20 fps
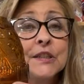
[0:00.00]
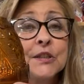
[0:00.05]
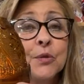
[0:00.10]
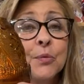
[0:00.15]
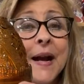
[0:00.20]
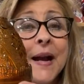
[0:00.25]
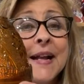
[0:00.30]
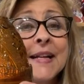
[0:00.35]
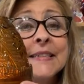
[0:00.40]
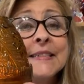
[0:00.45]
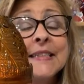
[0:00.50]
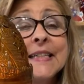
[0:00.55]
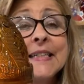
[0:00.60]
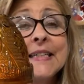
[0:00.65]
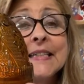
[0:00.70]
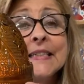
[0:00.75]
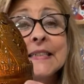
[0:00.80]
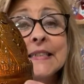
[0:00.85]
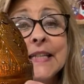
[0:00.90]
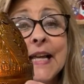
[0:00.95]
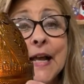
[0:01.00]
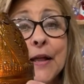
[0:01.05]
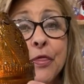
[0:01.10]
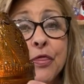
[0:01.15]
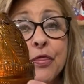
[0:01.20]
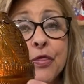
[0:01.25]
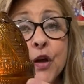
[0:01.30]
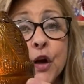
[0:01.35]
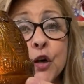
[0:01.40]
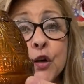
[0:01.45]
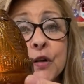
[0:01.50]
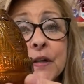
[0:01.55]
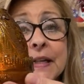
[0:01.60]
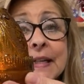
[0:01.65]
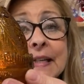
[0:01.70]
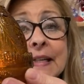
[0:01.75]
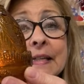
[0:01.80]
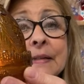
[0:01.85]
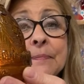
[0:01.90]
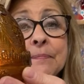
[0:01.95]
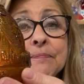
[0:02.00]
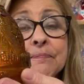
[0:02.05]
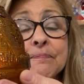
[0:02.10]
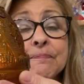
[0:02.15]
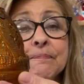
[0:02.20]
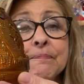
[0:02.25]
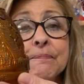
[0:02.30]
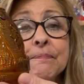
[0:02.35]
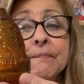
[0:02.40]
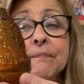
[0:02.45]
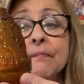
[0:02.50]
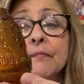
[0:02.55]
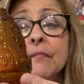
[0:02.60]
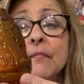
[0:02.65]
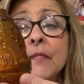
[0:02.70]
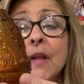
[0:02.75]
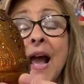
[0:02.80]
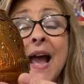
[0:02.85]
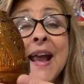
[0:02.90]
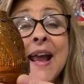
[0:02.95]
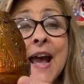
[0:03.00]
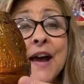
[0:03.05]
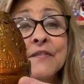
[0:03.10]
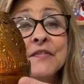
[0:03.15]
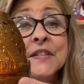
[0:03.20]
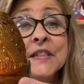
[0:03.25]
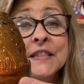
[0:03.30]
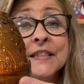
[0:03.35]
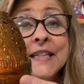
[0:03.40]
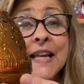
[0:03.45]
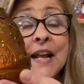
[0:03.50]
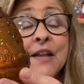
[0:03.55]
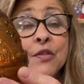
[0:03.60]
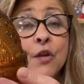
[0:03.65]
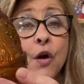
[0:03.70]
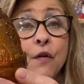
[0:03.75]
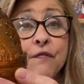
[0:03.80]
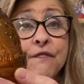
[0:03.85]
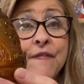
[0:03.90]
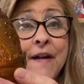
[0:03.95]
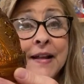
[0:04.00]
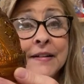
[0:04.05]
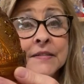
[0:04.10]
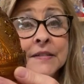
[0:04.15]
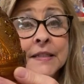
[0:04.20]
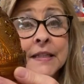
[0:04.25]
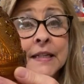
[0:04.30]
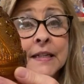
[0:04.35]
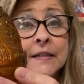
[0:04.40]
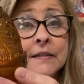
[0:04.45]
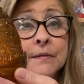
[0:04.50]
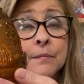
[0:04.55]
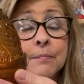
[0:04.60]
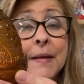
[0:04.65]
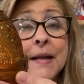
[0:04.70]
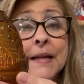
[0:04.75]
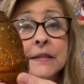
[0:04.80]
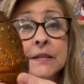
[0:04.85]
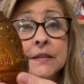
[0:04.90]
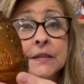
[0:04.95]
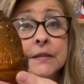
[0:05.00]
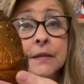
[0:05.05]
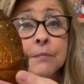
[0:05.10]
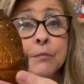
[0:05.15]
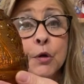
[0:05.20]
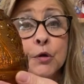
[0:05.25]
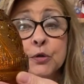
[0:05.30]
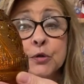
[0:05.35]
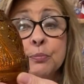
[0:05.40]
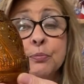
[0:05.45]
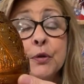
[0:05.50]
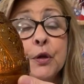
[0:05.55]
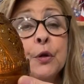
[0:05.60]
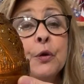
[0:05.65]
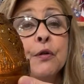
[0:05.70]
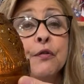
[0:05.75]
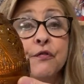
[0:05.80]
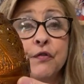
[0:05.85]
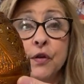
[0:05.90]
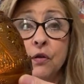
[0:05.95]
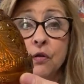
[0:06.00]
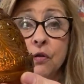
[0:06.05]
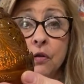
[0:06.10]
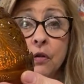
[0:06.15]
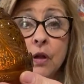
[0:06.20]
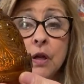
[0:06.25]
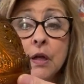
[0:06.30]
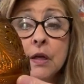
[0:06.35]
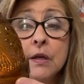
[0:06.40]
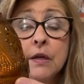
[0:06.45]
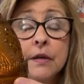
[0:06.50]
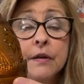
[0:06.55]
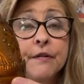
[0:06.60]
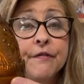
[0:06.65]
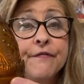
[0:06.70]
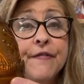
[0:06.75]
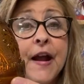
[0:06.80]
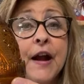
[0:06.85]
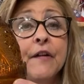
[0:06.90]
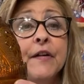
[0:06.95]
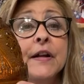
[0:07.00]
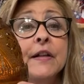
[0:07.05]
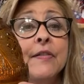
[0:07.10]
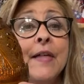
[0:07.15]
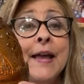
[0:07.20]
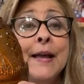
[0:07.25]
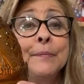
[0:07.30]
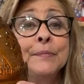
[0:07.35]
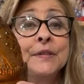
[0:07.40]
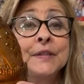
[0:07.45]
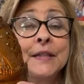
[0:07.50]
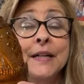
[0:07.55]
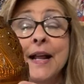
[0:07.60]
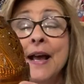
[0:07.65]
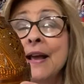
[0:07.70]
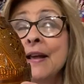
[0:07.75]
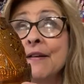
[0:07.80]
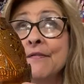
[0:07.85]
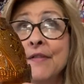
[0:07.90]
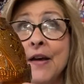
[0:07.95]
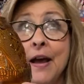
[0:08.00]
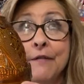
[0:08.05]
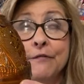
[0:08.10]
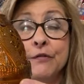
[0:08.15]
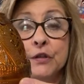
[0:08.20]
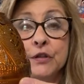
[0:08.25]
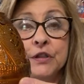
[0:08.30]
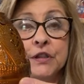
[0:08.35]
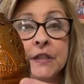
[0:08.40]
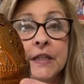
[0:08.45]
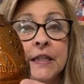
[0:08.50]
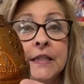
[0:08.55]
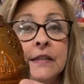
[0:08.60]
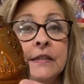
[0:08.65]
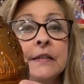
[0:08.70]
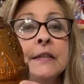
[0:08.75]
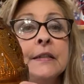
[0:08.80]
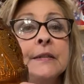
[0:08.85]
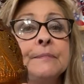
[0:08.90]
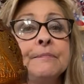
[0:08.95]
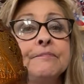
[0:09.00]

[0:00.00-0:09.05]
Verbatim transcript: Randy is at 30. I have to say, though, Fenton makes the most beautiful fairy lamps that I have ever seen.